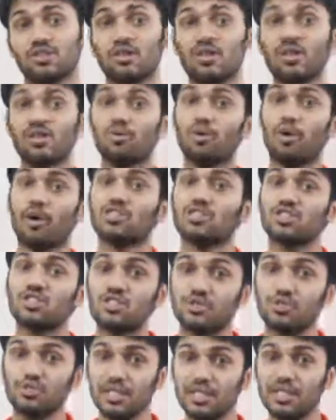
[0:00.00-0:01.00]
So
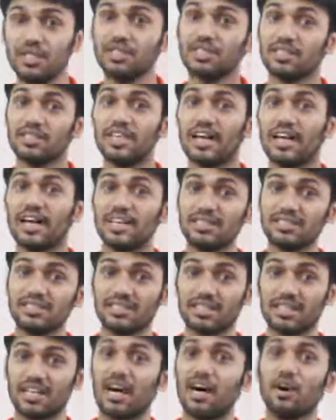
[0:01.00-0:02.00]
what should be the
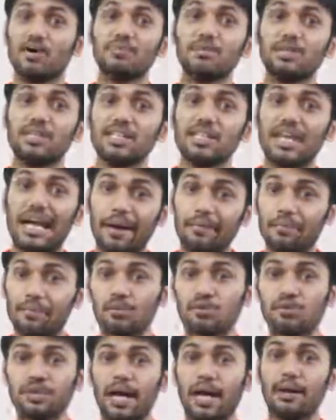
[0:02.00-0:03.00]
answer? How many
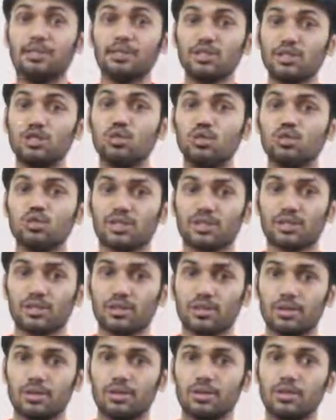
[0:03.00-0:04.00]
apples we have in
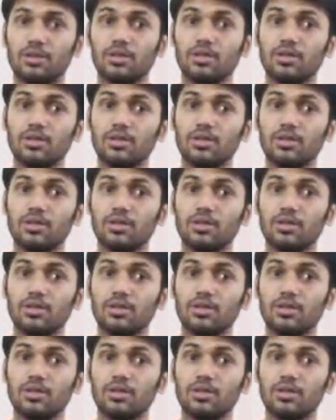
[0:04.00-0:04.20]
total?